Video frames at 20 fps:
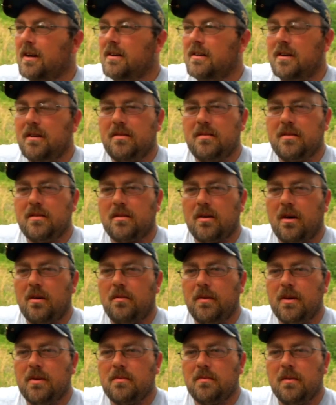She was just
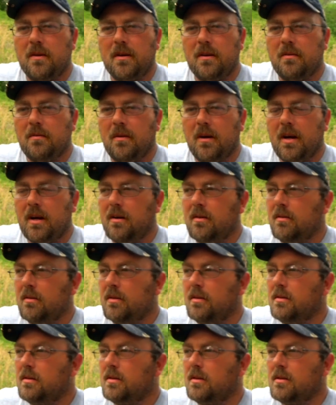always running around,
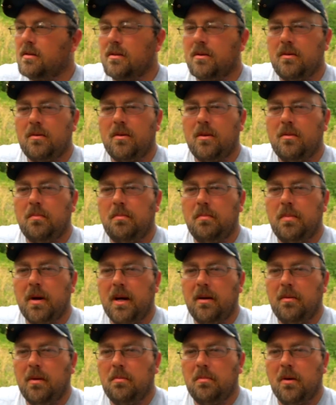this little old
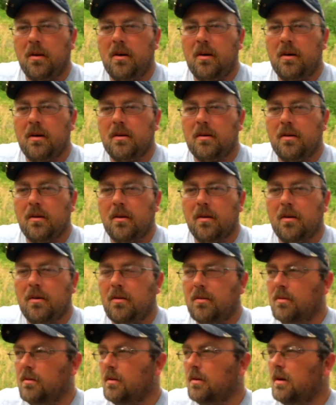baby blonde
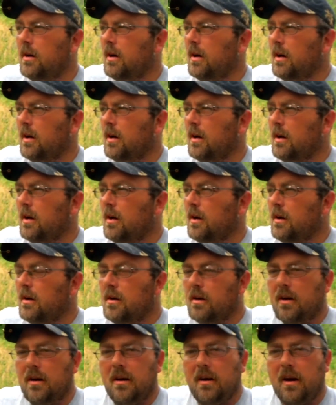girl.
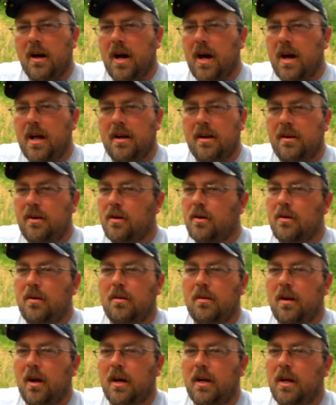
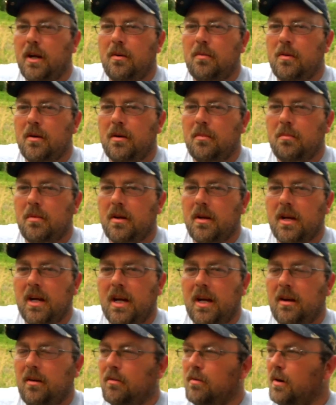Attitude like you wouldn't
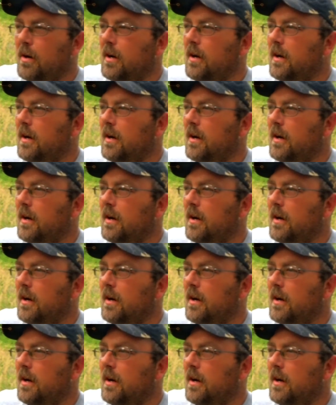believe.